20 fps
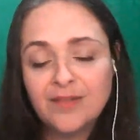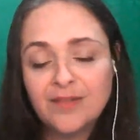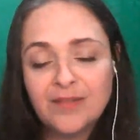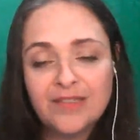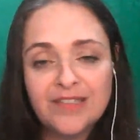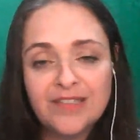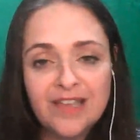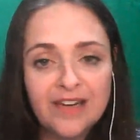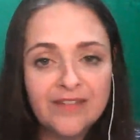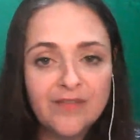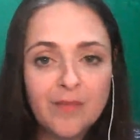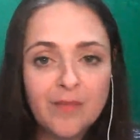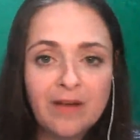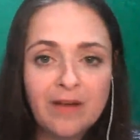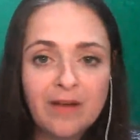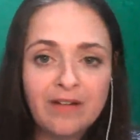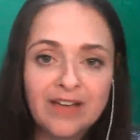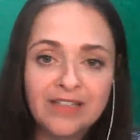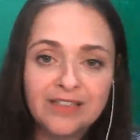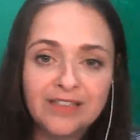So instead of
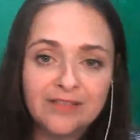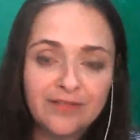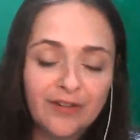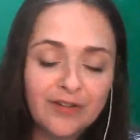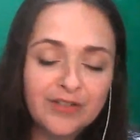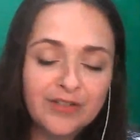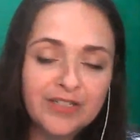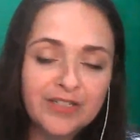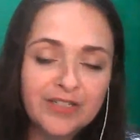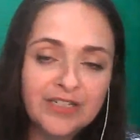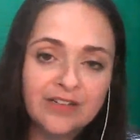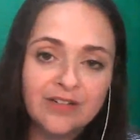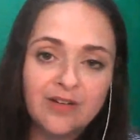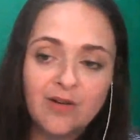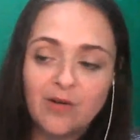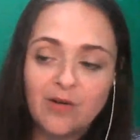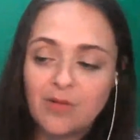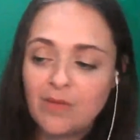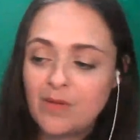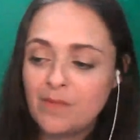Americans
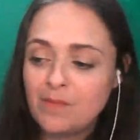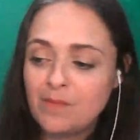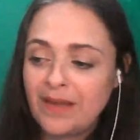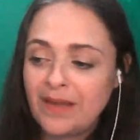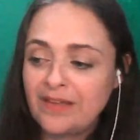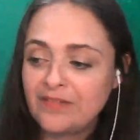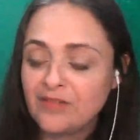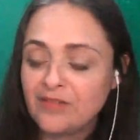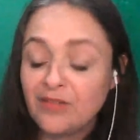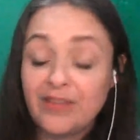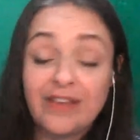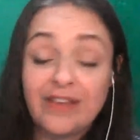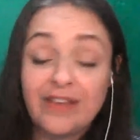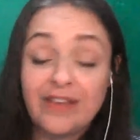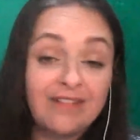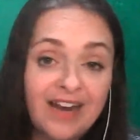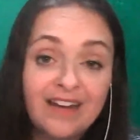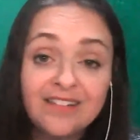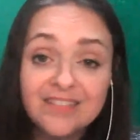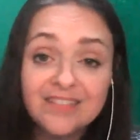voting based on
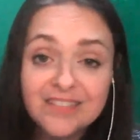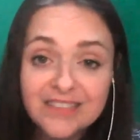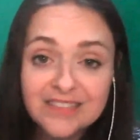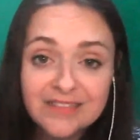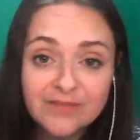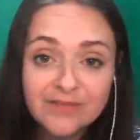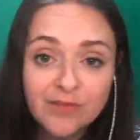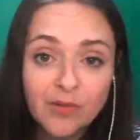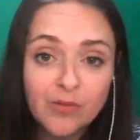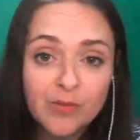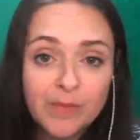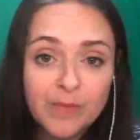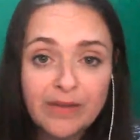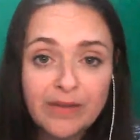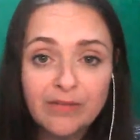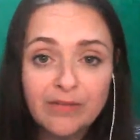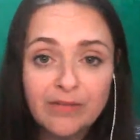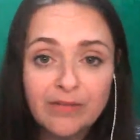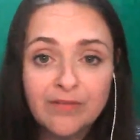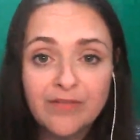their analysis of what would
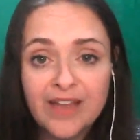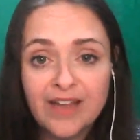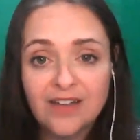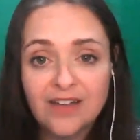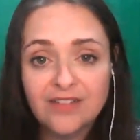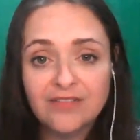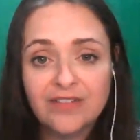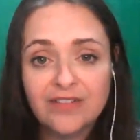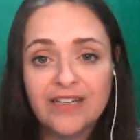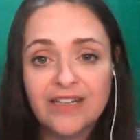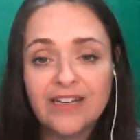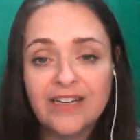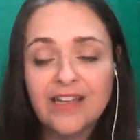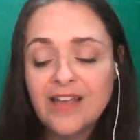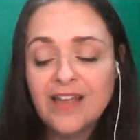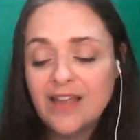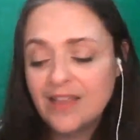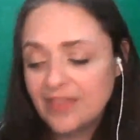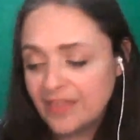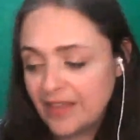be good for their country,
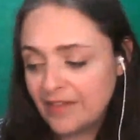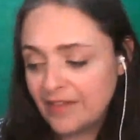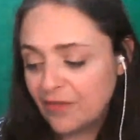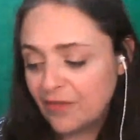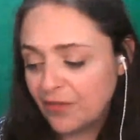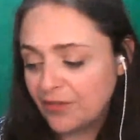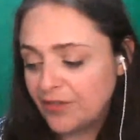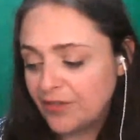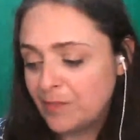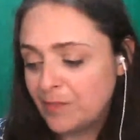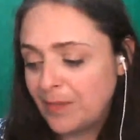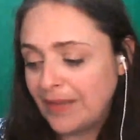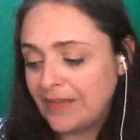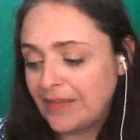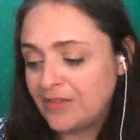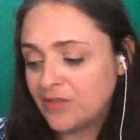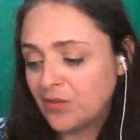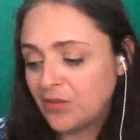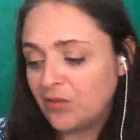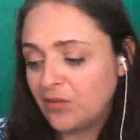they voted
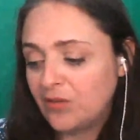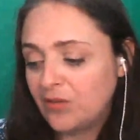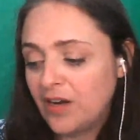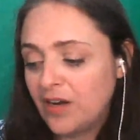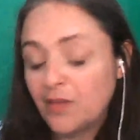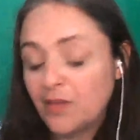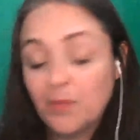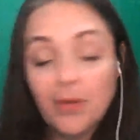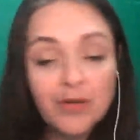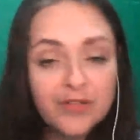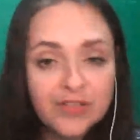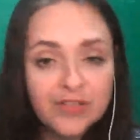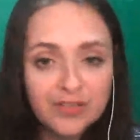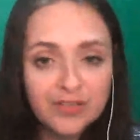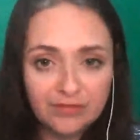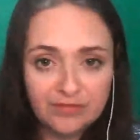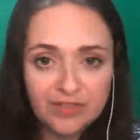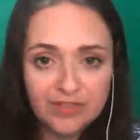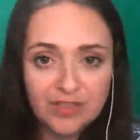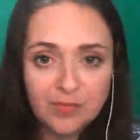based on an
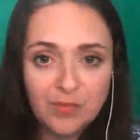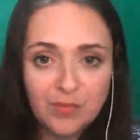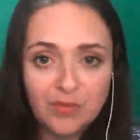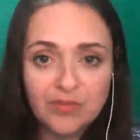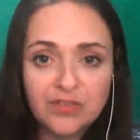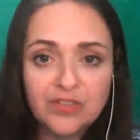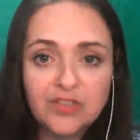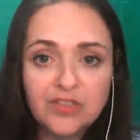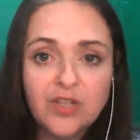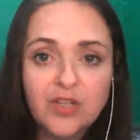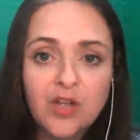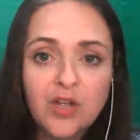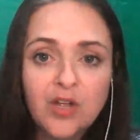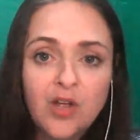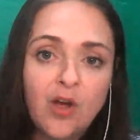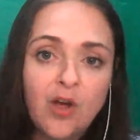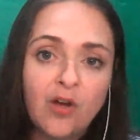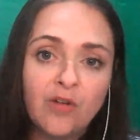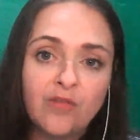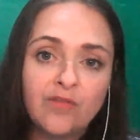emotional response
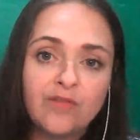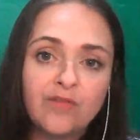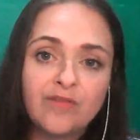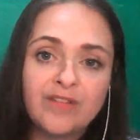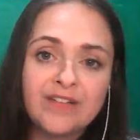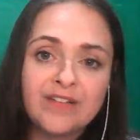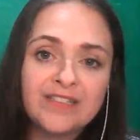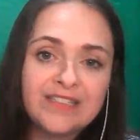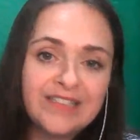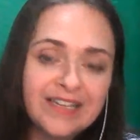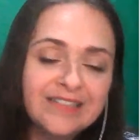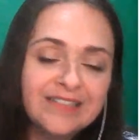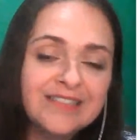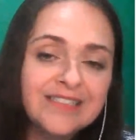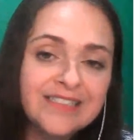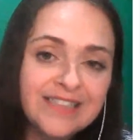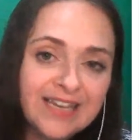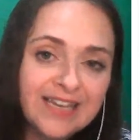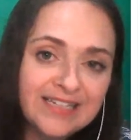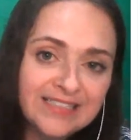of
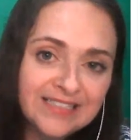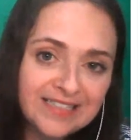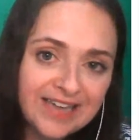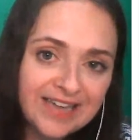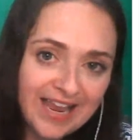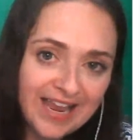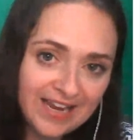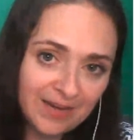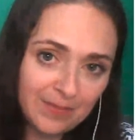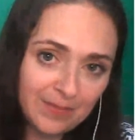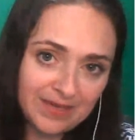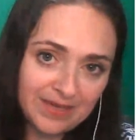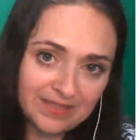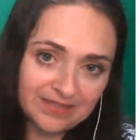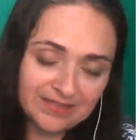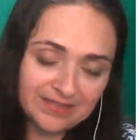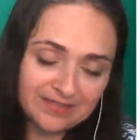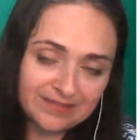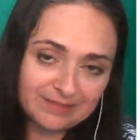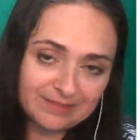designated
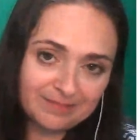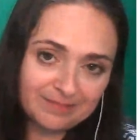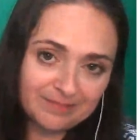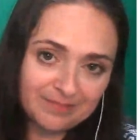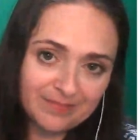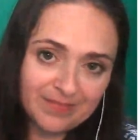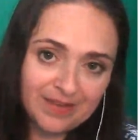enemies.